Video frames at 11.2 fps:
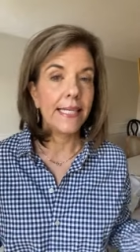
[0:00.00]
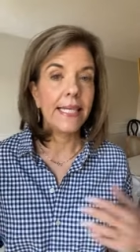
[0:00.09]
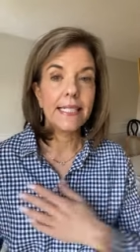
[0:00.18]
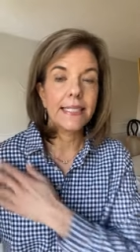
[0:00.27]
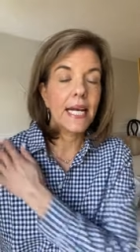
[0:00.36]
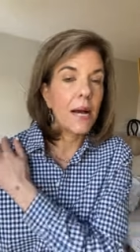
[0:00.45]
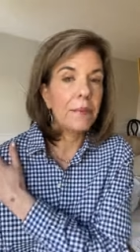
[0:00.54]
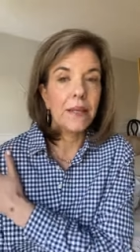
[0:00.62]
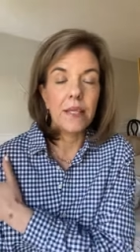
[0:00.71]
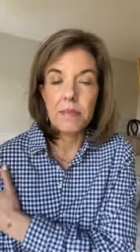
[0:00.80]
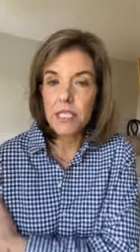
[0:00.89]
He is
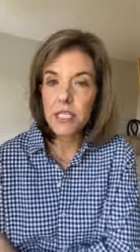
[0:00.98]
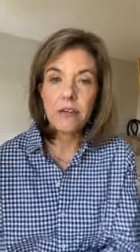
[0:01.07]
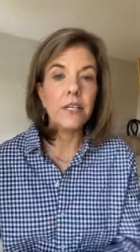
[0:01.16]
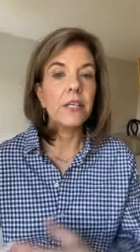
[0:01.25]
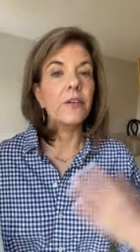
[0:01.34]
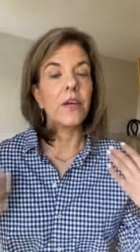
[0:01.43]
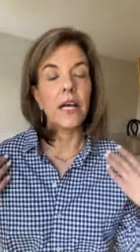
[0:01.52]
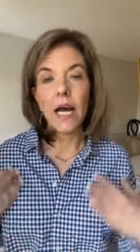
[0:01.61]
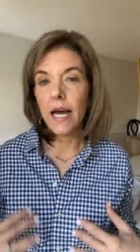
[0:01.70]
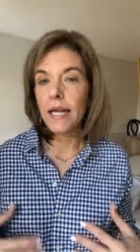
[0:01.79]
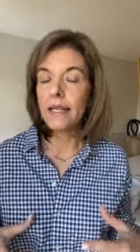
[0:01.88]
copying the material, the
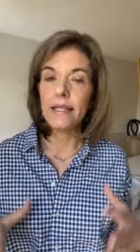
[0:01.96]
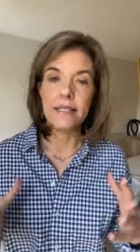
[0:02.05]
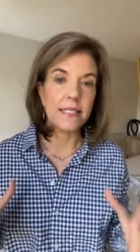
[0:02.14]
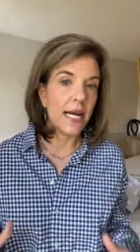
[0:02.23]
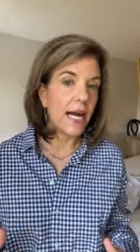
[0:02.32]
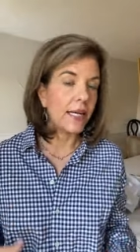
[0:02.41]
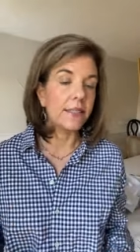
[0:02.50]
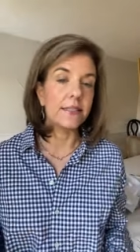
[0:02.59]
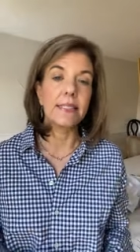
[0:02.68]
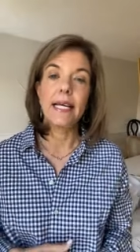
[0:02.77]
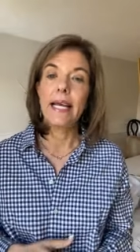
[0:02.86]
cut, the
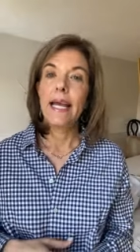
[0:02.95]
styles,